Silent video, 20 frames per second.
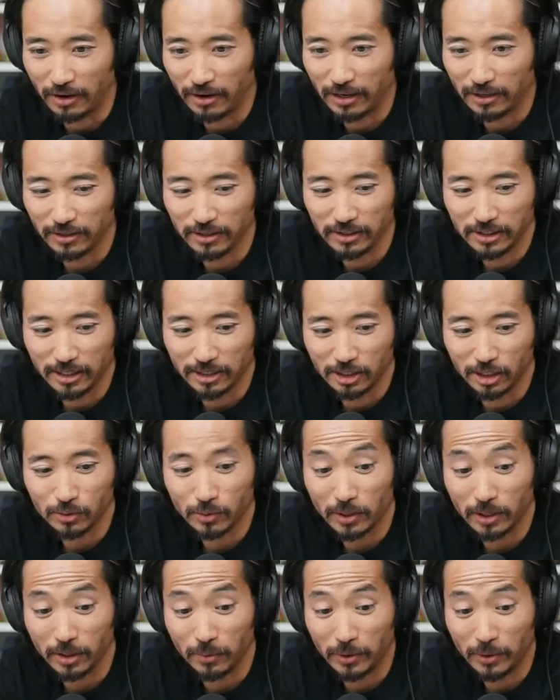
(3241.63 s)
Gary Howland says,
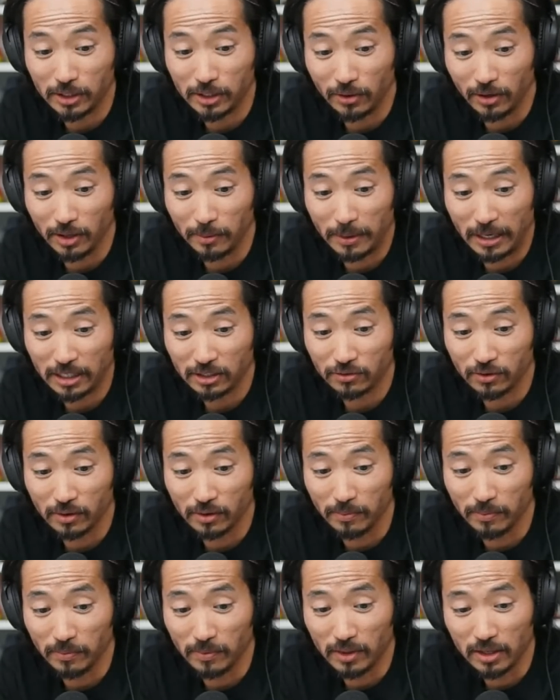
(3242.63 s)
just wanted to wish you all the best
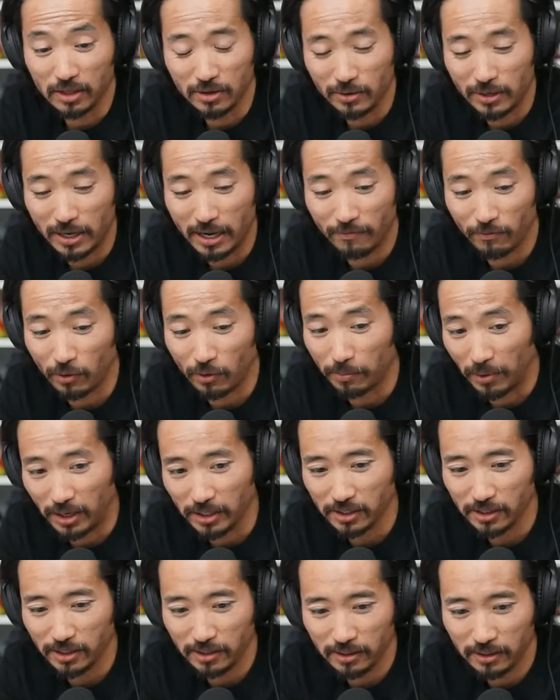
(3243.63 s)
from the UK for
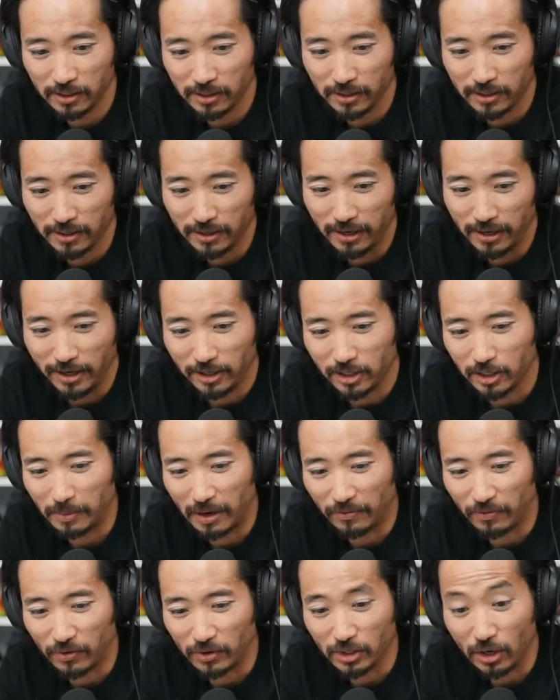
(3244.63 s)
Boston. Entered
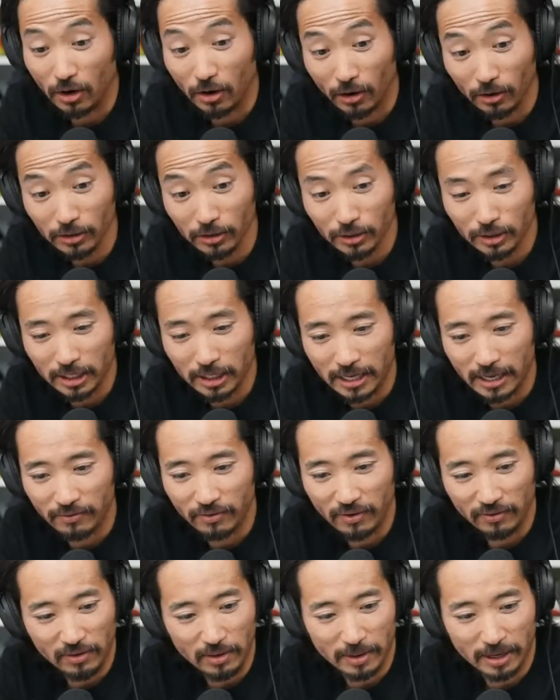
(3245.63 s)
my first ultra today,
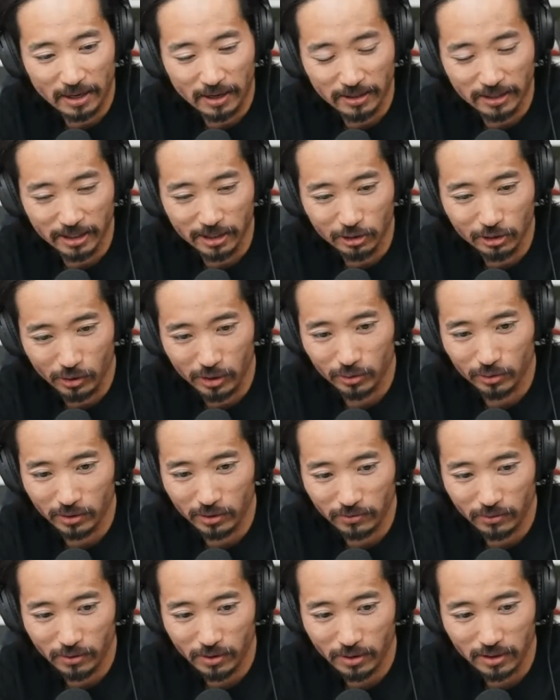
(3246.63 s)
50 miles in
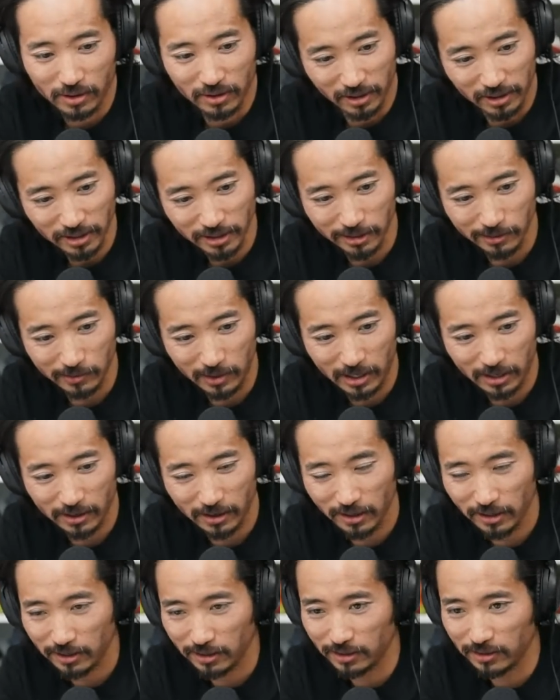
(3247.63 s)
2024. Awesome,
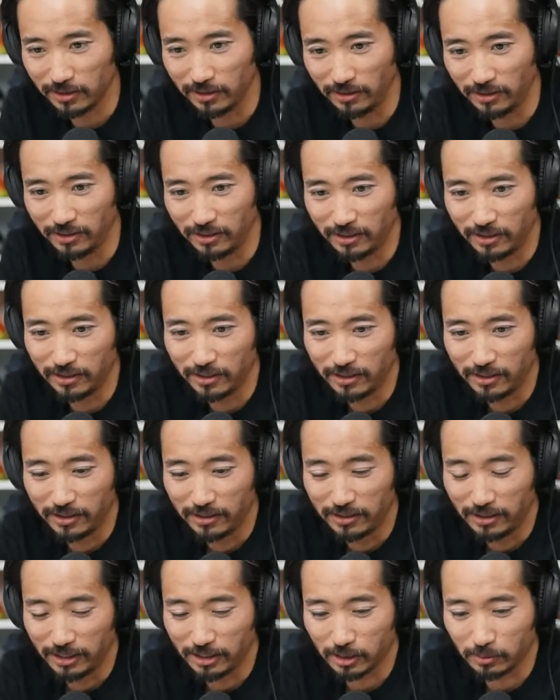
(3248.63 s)
Gary.
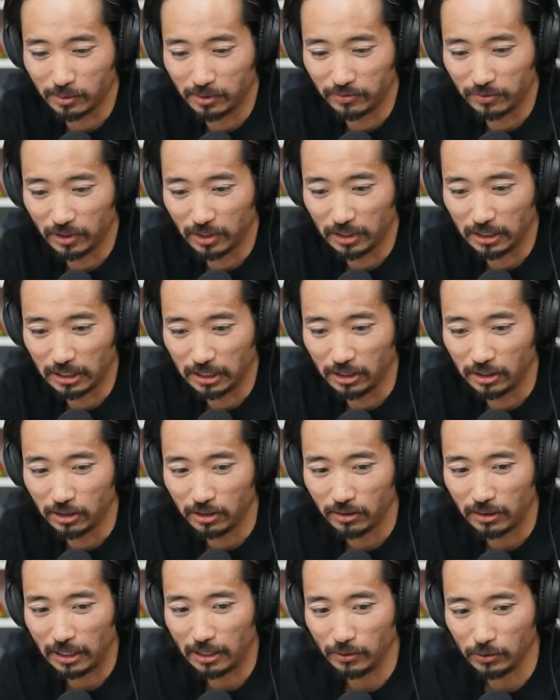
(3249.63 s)
It's gonna be fun. You
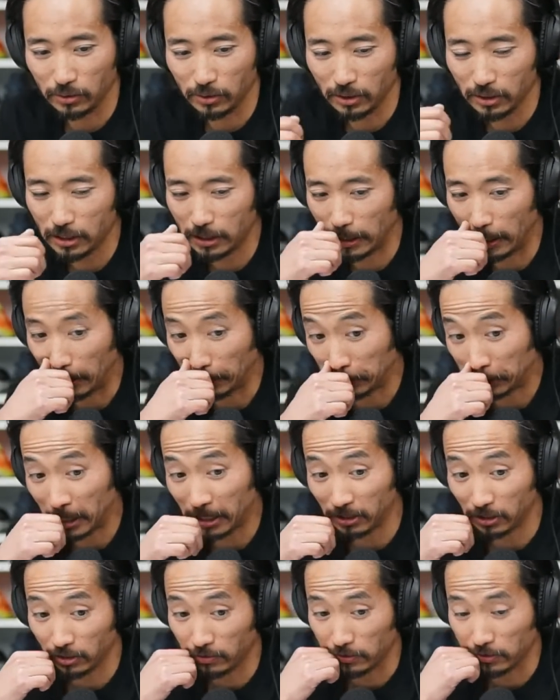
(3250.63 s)
know, I was looking, I was
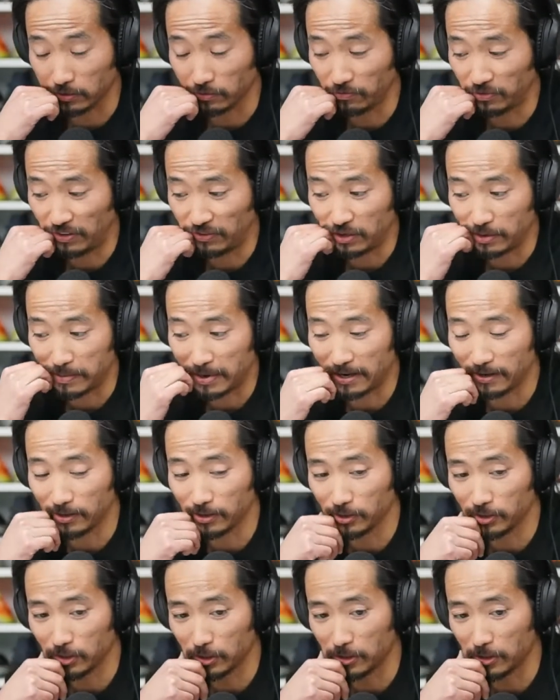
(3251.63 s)
trying to look for some 50
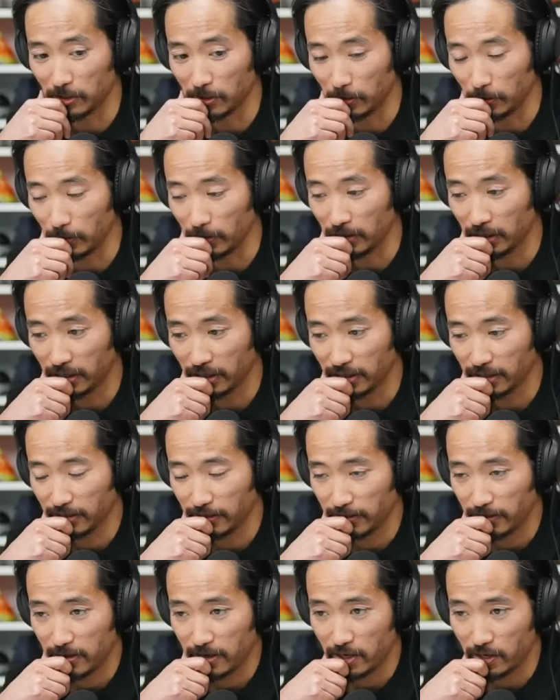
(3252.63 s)
milers to do
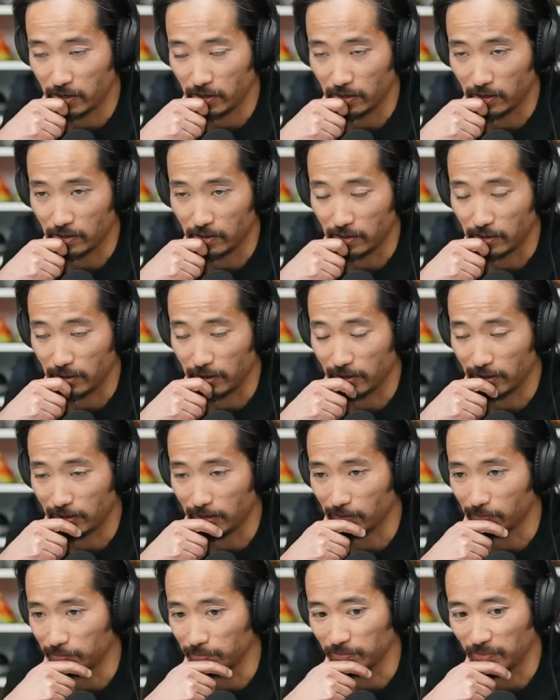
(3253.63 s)
here
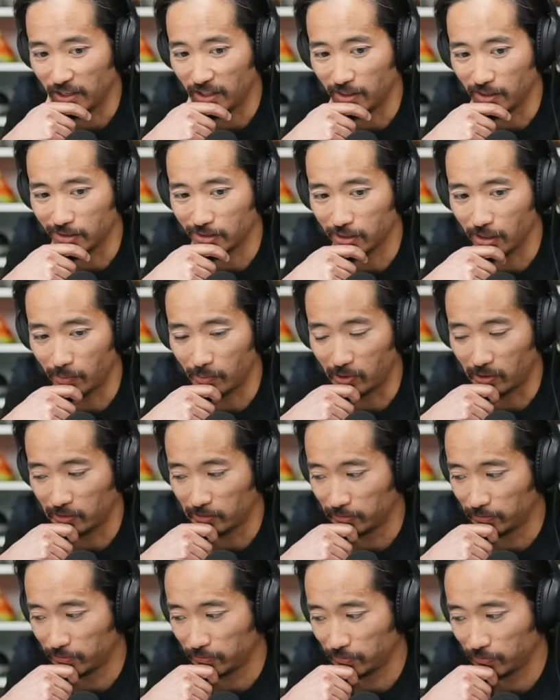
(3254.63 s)
um, in the
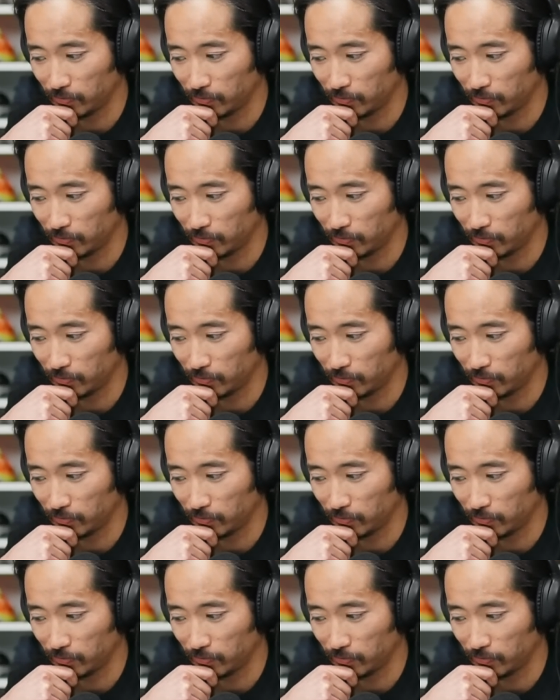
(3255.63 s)
summer,